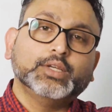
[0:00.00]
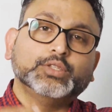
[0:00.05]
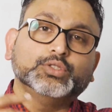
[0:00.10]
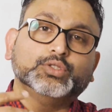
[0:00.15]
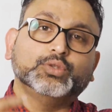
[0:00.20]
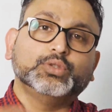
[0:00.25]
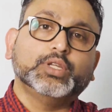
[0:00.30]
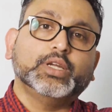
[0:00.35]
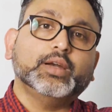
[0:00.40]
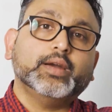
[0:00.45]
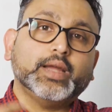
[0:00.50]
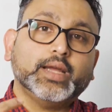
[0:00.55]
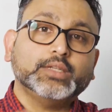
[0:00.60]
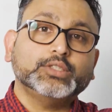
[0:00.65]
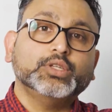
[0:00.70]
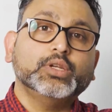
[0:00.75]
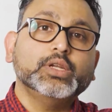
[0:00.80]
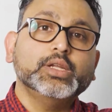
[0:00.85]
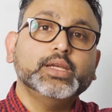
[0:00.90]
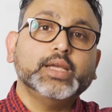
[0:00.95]
so they are
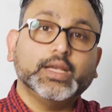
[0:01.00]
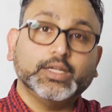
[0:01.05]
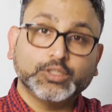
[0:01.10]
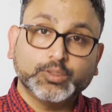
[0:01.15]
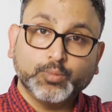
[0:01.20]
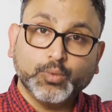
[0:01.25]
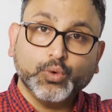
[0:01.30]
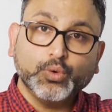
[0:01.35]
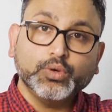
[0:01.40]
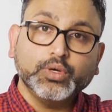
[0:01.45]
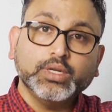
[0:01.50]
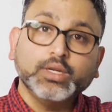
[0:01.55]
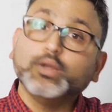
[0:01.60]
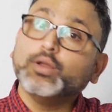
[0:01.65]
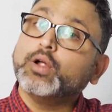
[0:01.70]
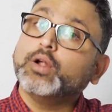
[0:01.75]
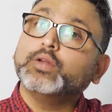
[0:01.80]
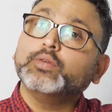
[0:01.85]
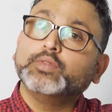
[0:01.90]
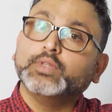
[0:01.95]
actually exploring a
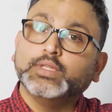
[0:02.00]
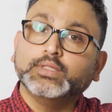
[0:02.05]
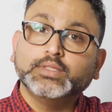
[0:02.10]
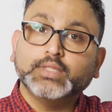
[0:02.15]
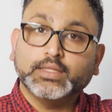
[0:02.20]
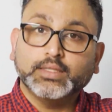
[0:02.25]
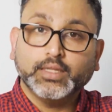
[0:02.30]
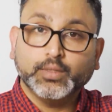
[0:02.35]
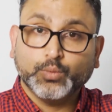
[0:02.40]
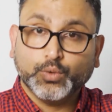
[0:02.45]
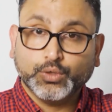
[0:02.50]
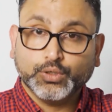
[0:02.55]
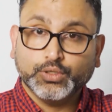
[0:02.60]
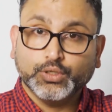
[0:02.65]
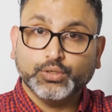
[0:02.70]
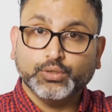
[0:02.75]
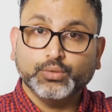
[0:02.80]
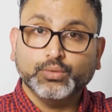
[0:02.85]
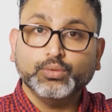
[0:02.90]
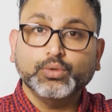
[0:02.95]
lot of things that they want
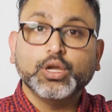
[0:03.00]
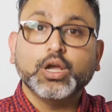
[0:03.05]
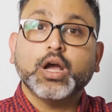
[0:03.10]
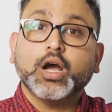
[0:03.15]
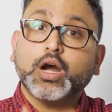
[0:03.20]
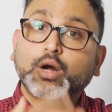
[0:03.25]
to do